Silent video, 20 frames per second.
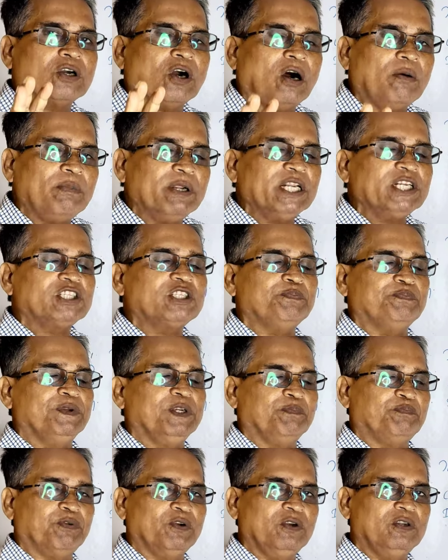commonest
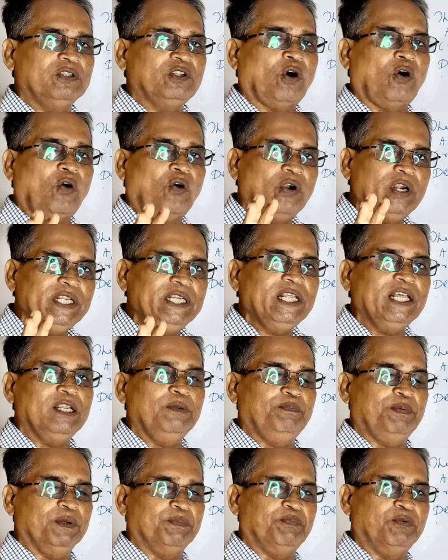people, the
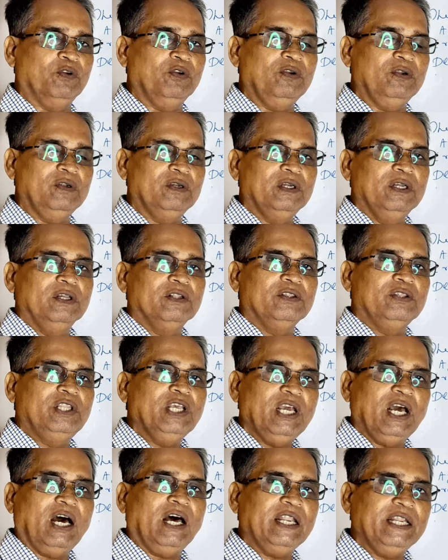ordinary people,
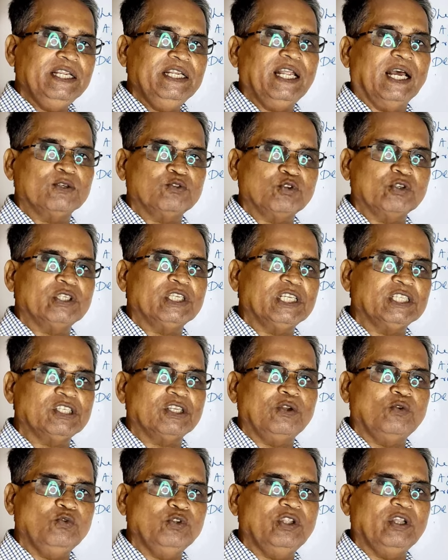they are in
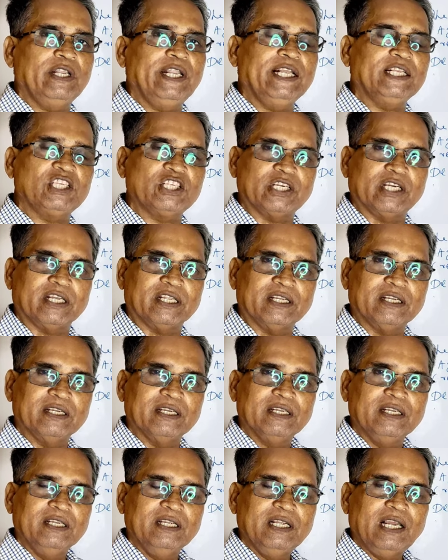association with the nature.
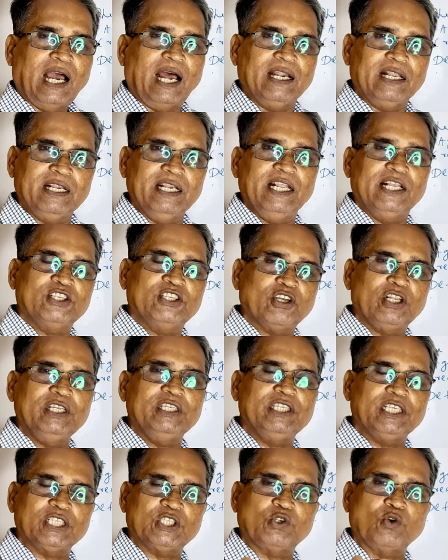And nature
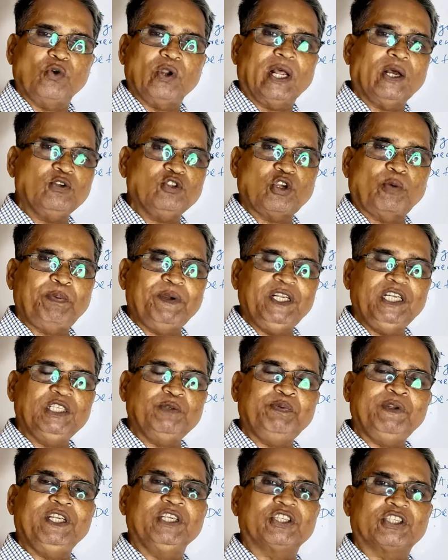is a storehouse of
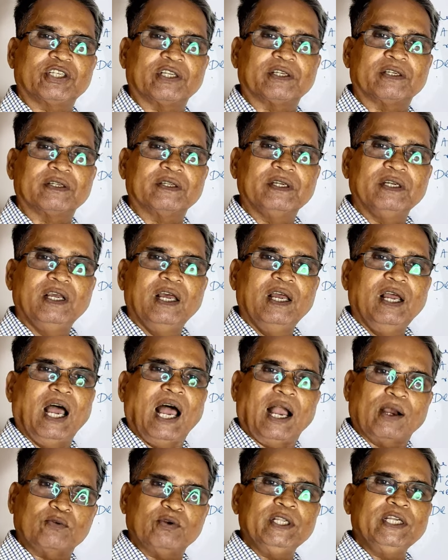inspiration.
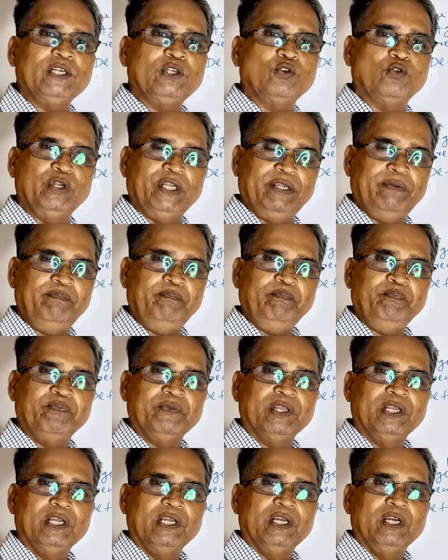According to him,
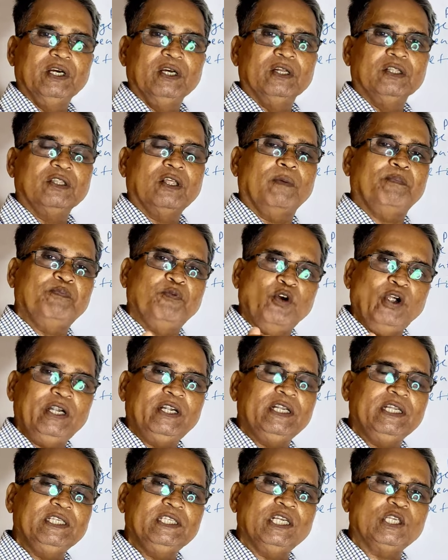the
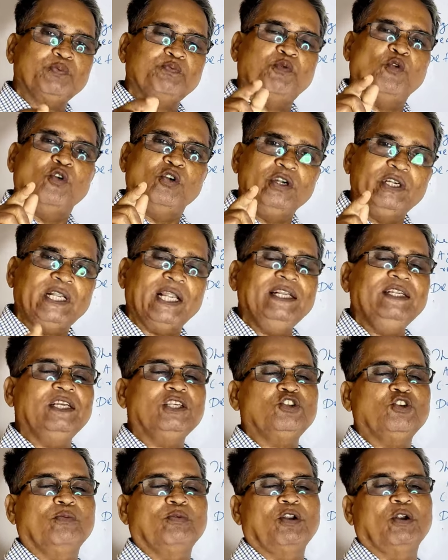poetry is a
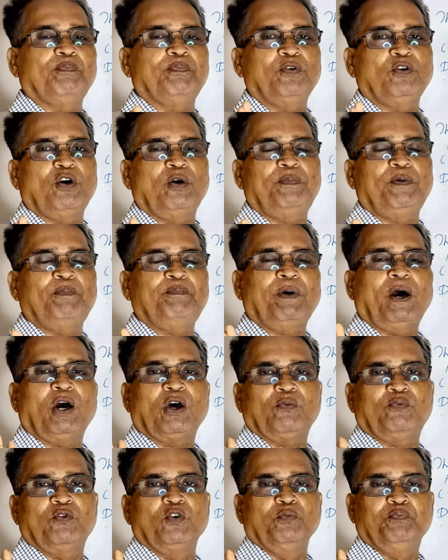spontaneous overflow of a
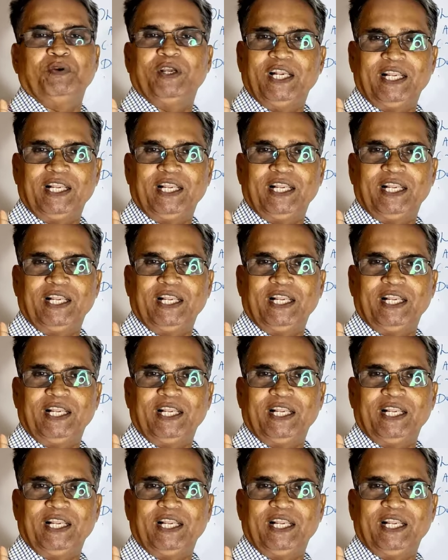powerful